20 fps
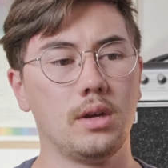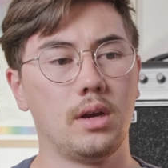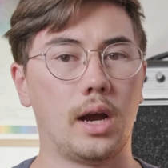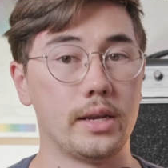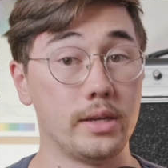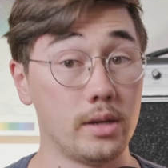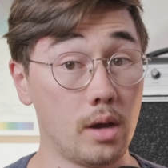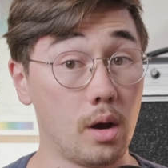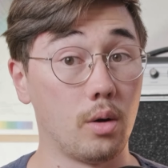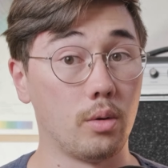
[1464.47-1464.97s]
I
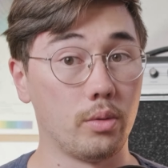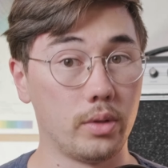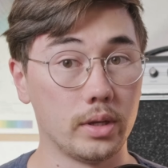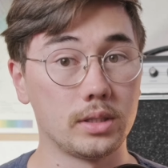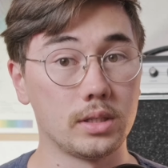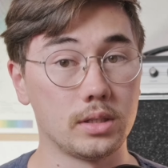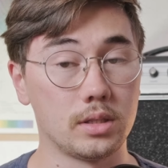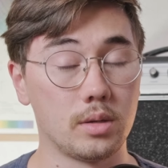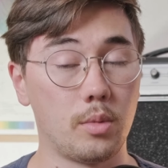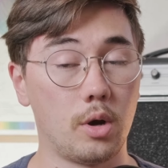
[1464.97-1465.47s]
know
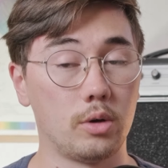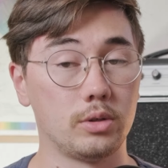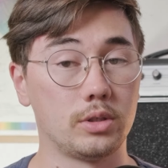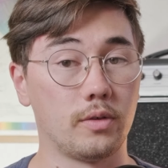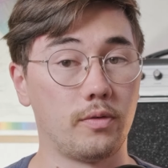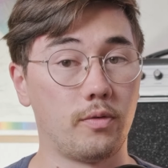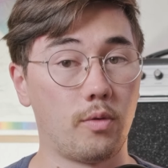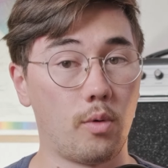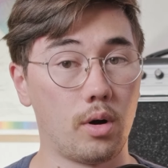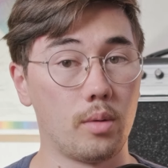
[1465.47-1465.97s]
this is the most
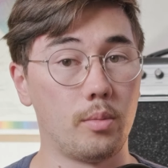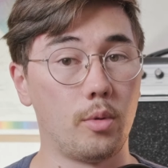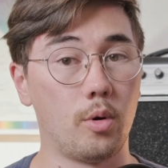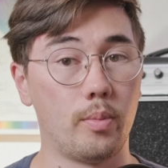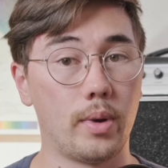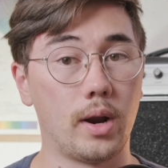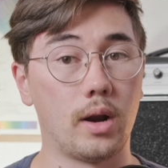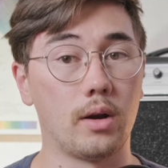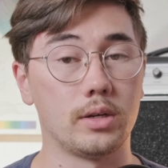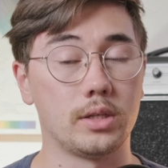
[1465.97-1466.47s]
affordable
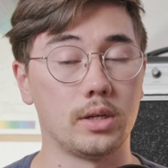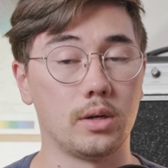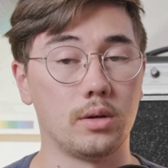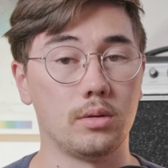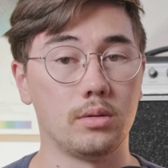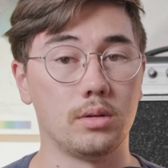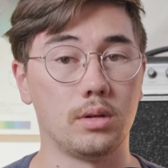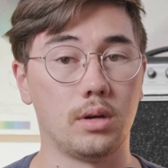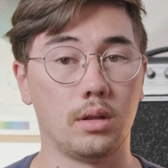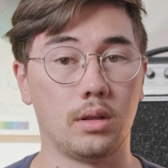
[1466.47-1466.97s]

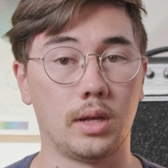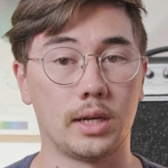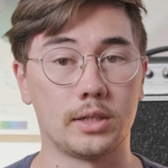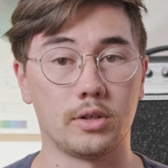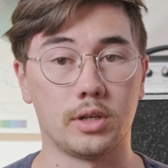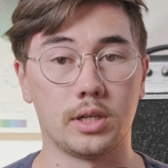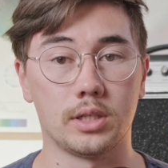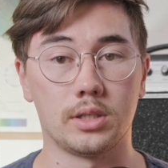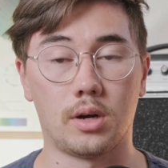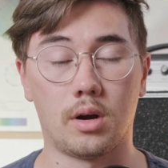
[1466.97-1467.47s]
baritone
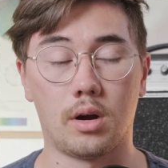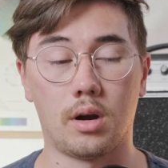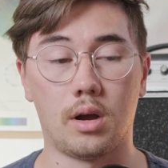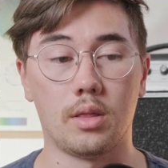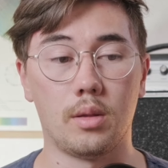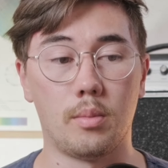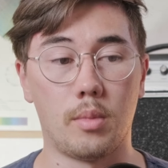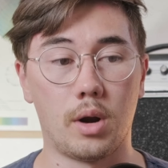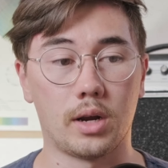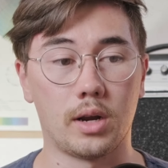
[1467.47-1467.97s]
electric guitar
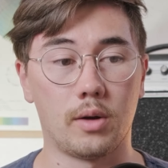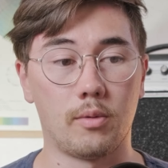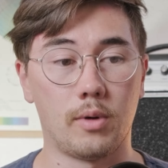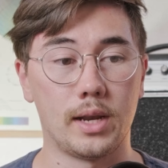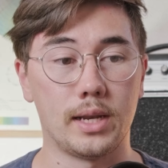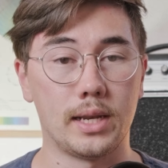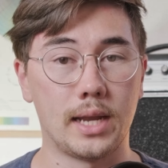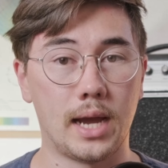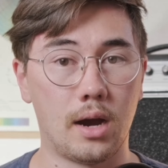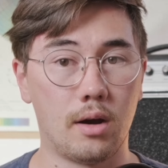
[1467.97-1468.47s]
on the market
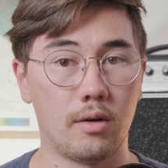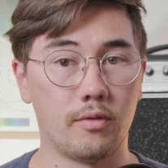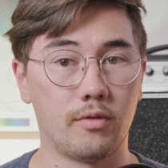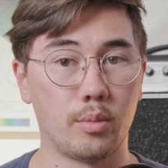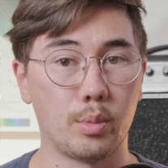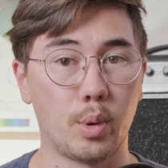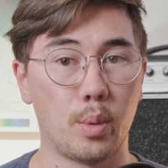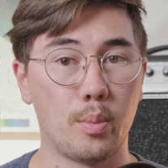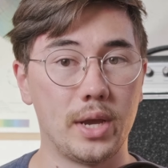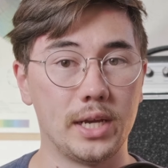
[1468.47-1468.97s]
right now
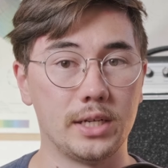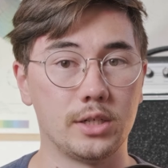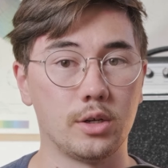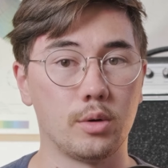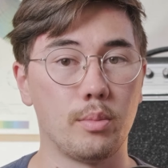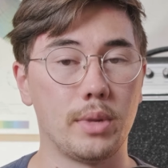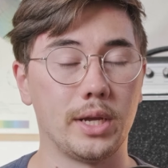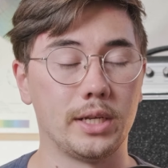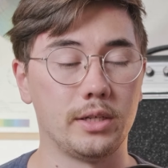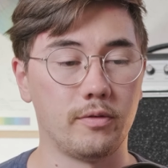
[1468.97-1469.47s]
from a major
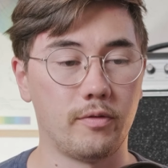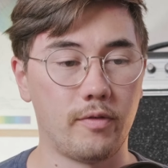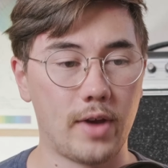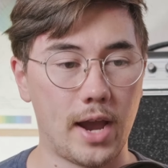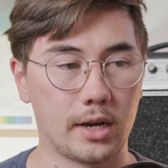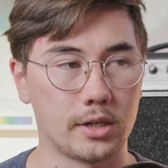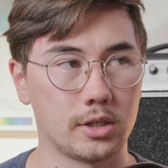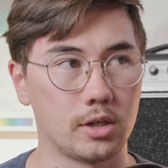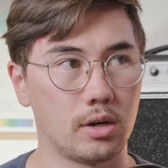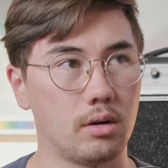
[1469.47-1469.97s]

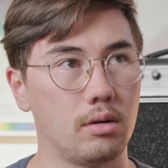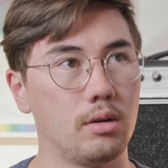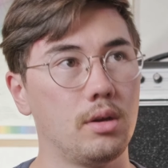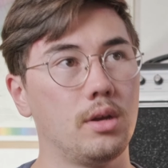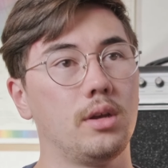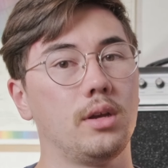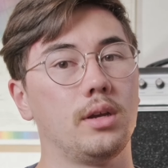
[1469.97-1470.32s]
manufacturer.